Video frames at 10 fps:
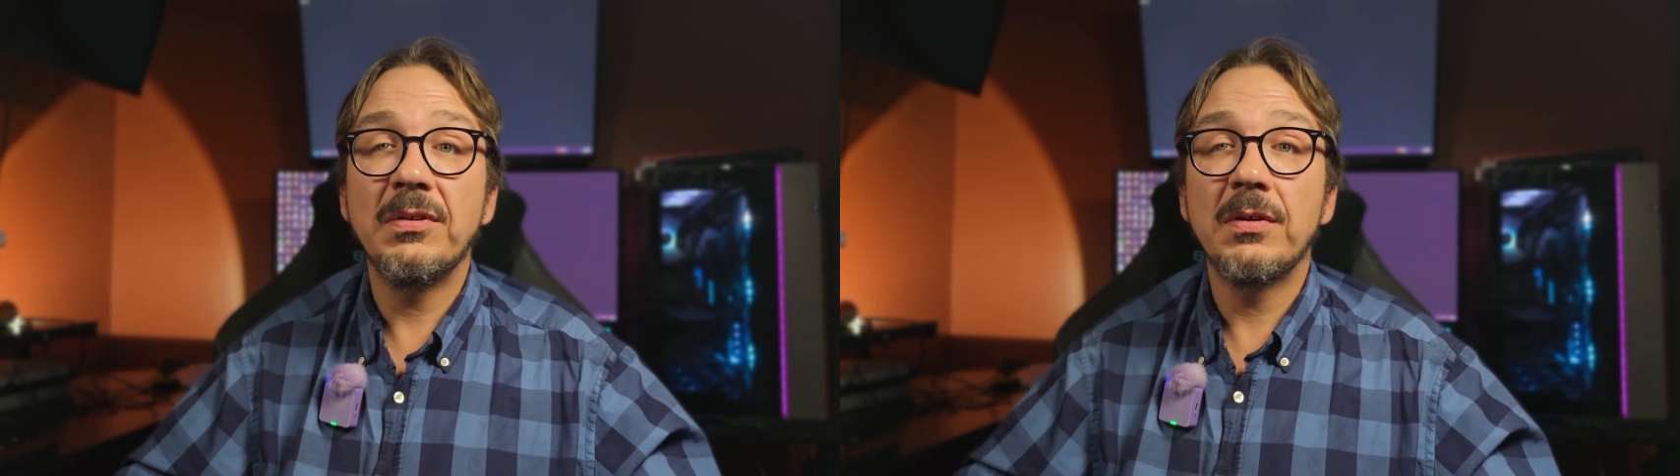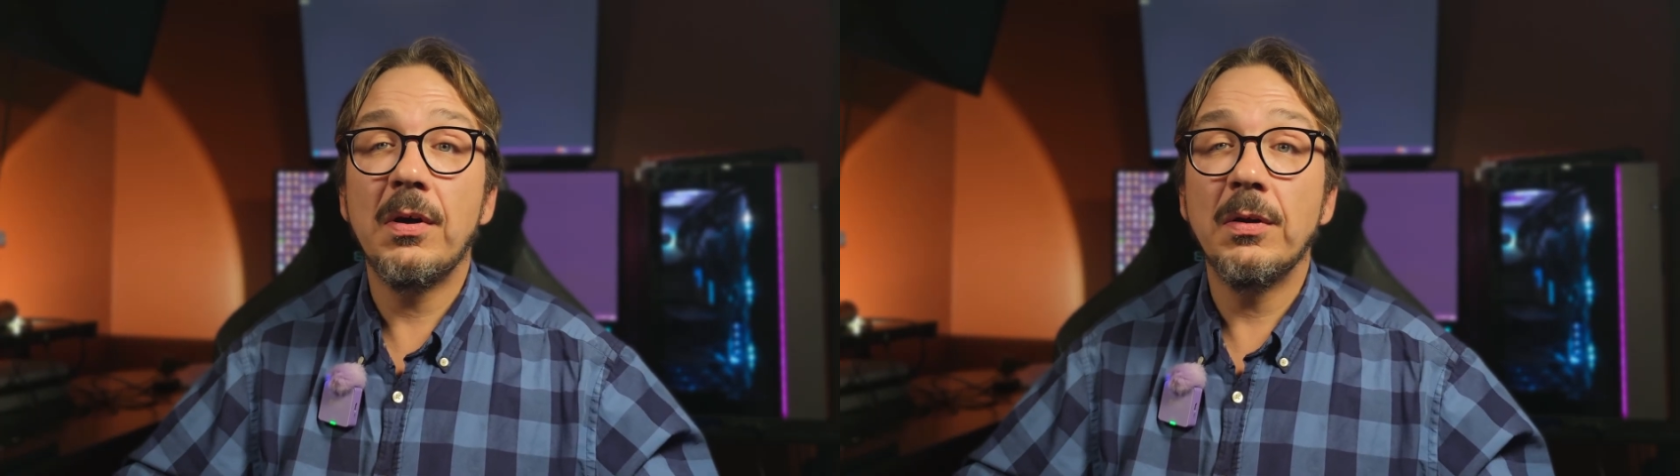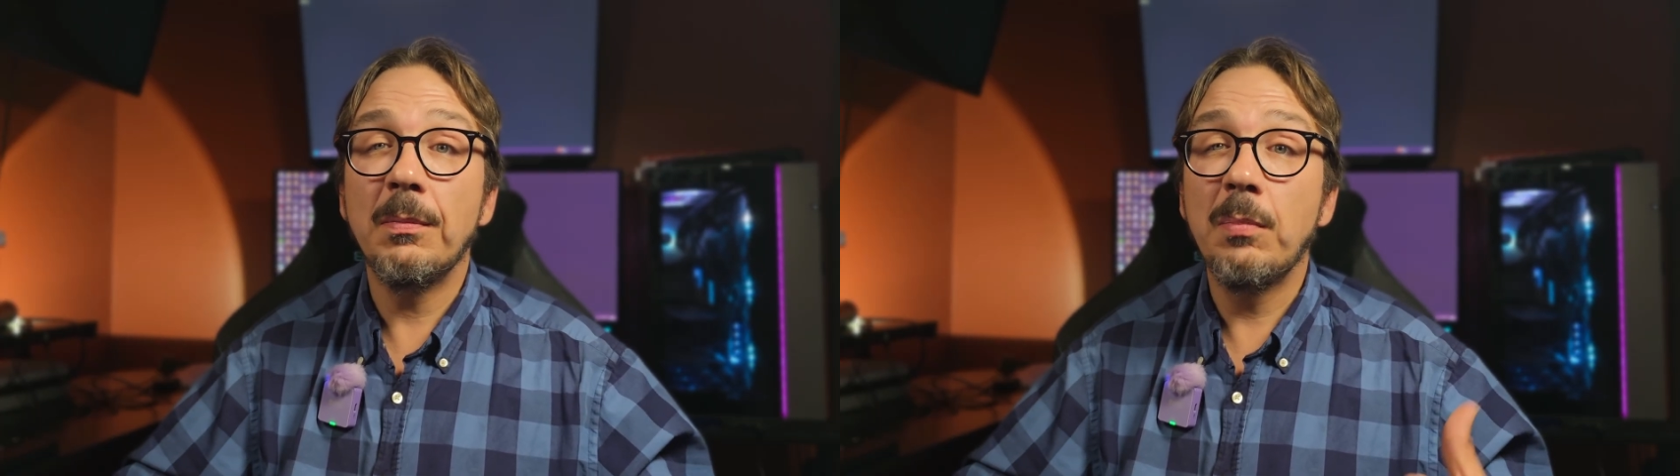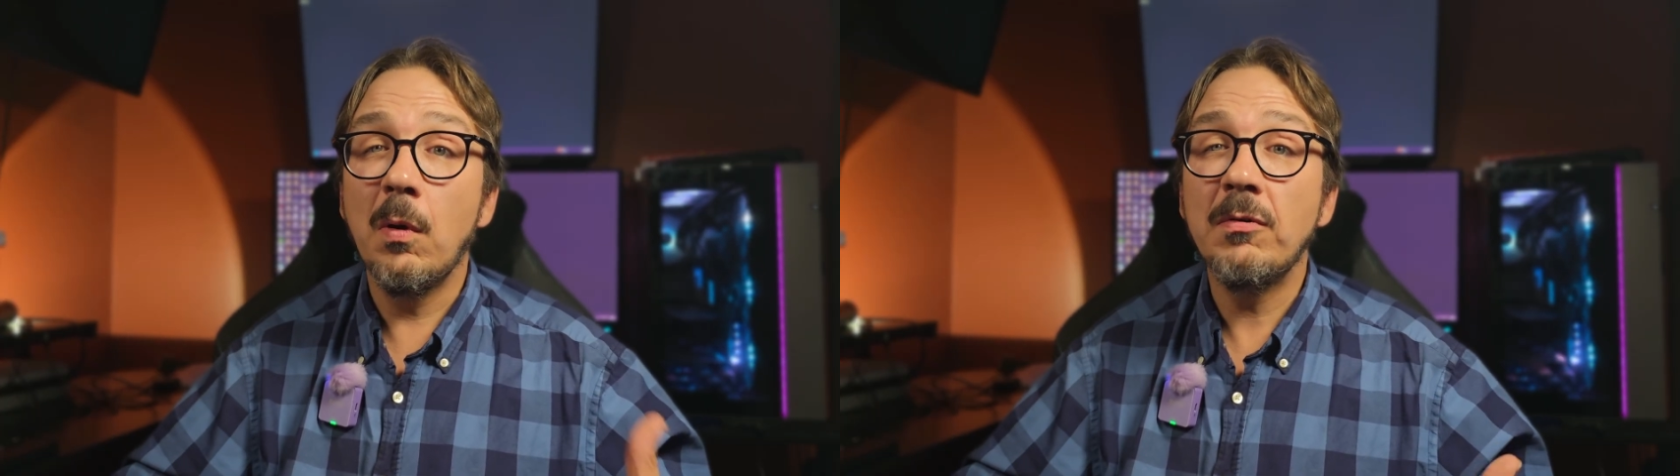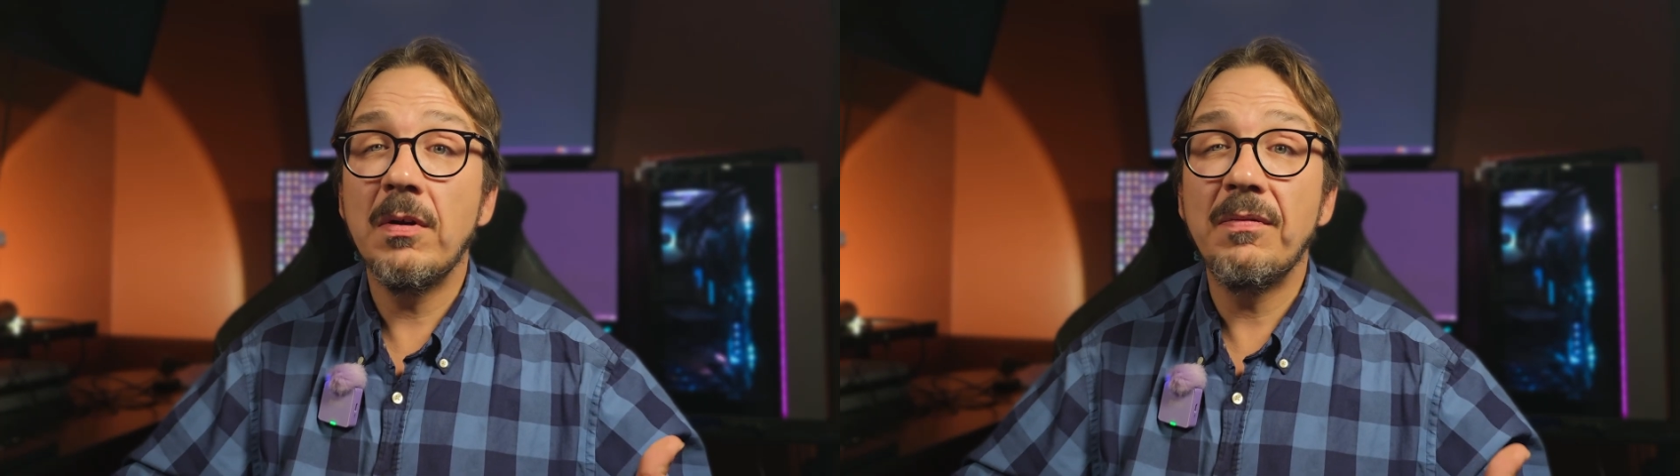called
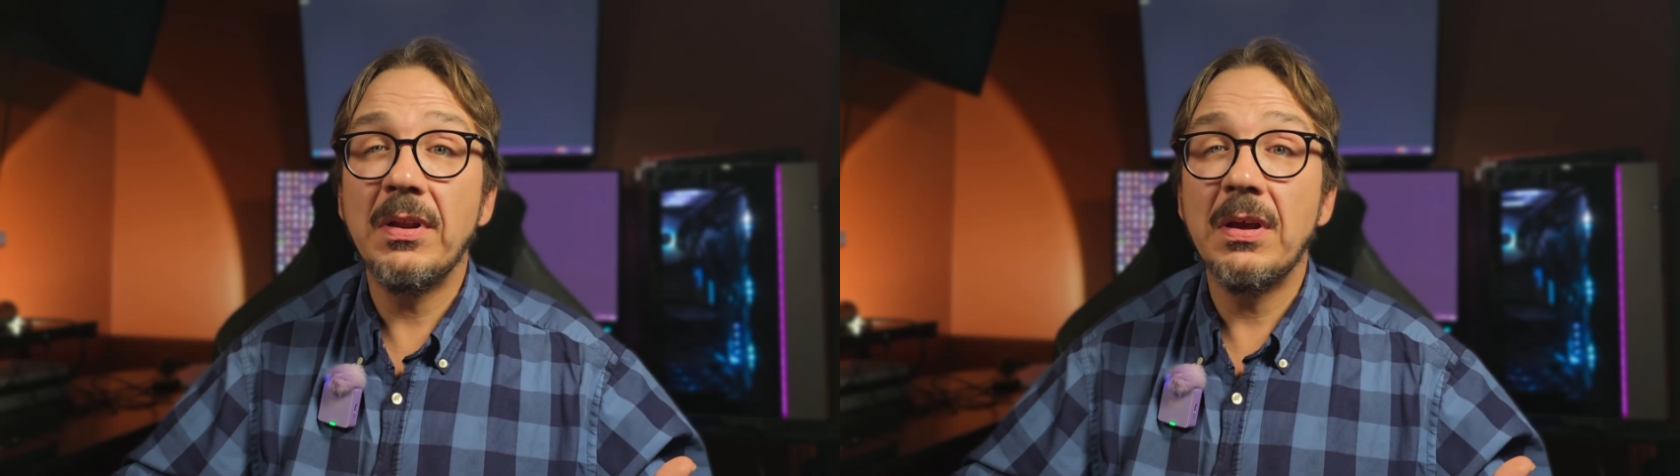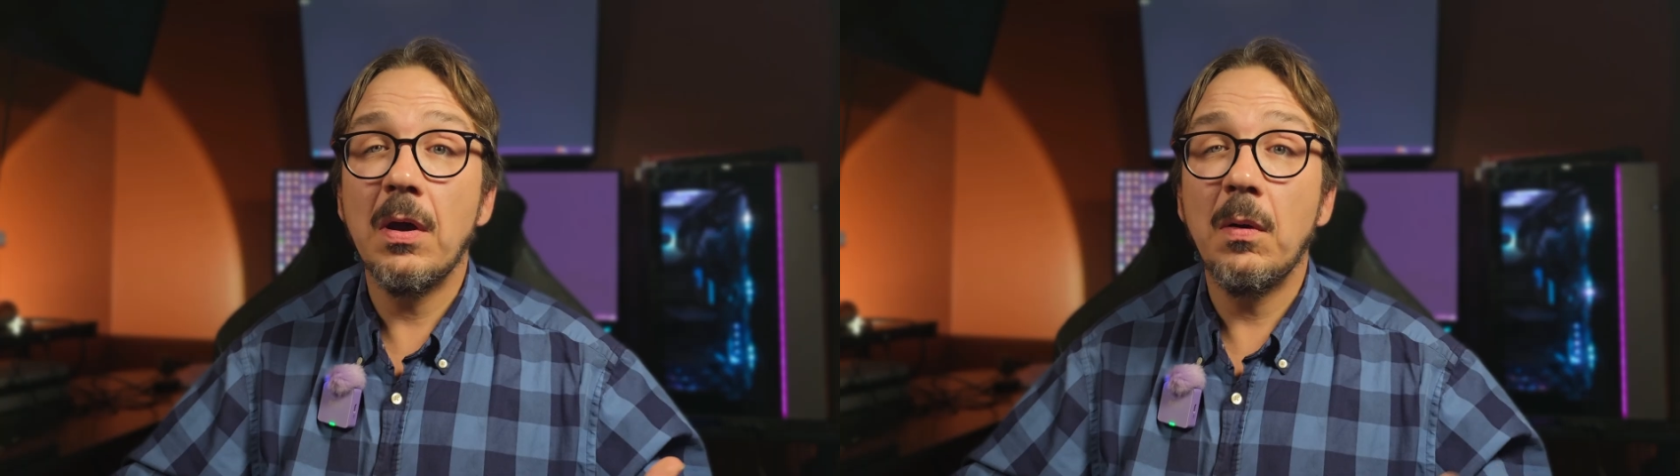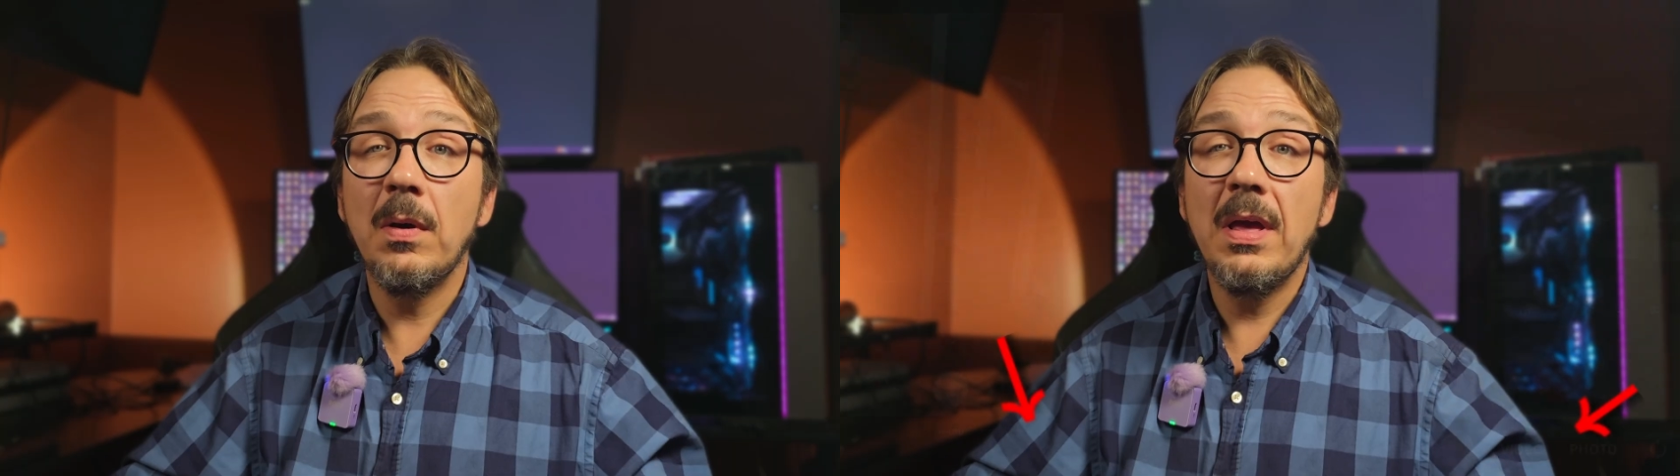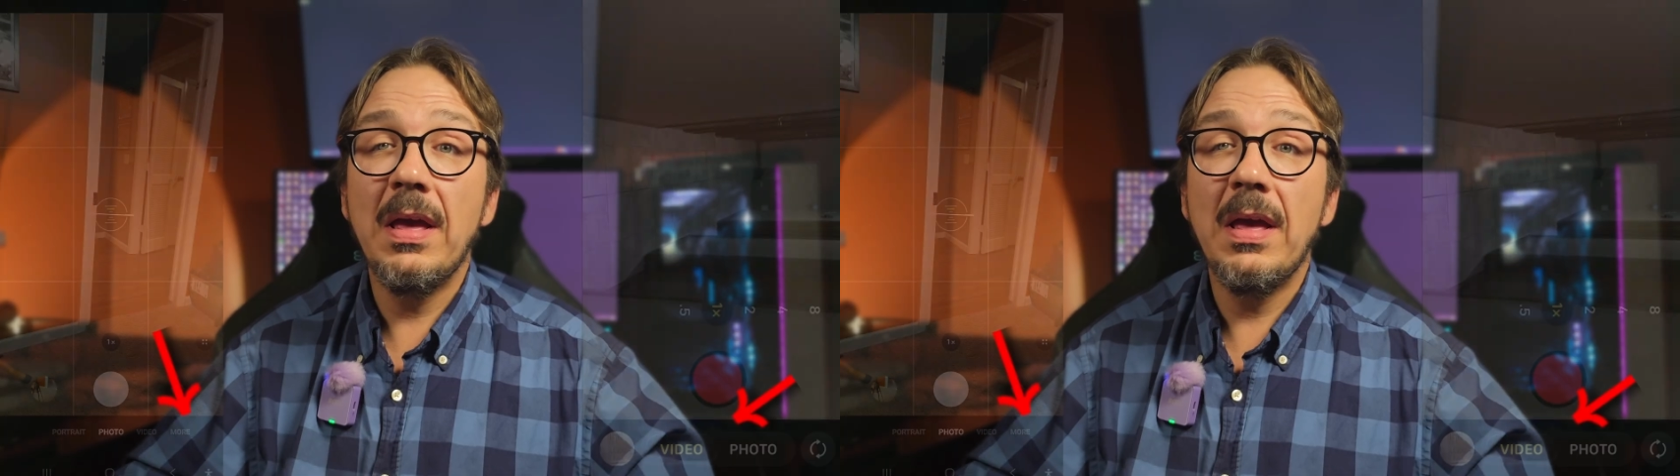portrait video,